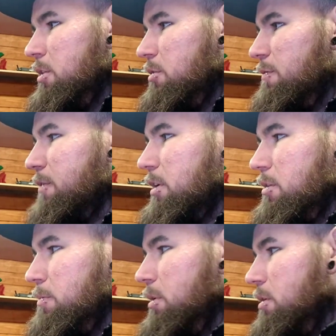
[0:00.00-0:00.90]
Just flick
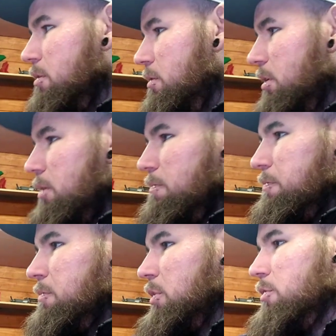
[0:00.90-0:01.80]
the
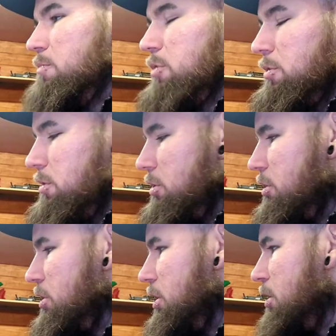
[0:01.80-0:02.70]
grips on, I
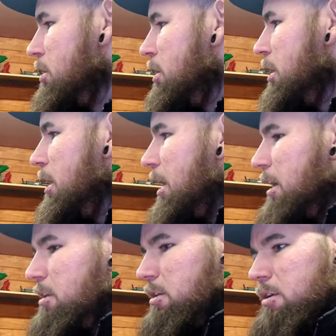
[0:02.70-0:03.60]
should say,
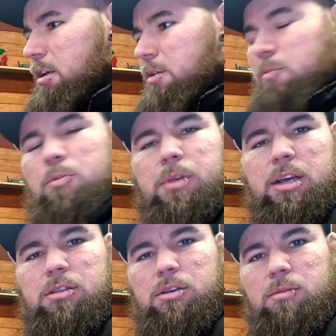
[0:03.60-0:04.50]
and yeah, warm your
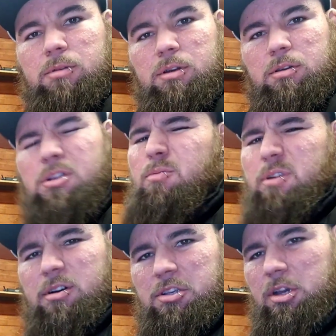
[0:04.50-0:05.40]
hands up. No
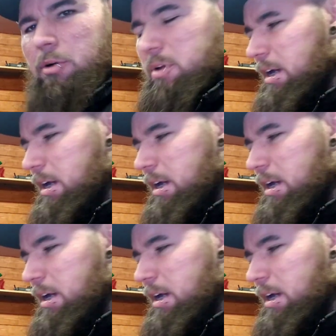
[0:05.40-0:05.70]
one likes cold